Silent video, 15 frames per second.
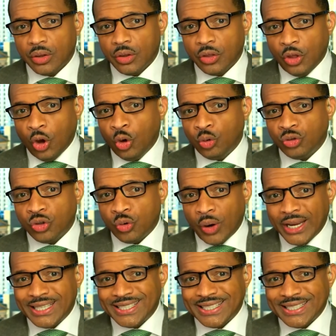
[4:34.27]
those
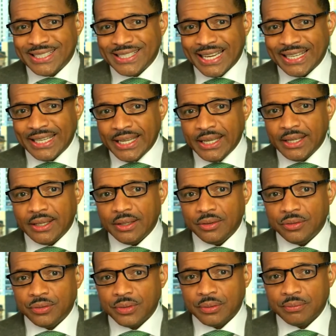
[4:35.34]
graces lead
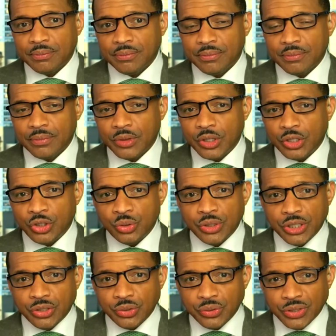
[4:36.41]
the
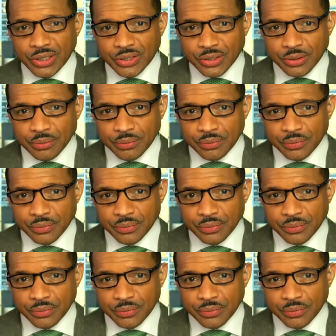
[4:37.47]
judicial system.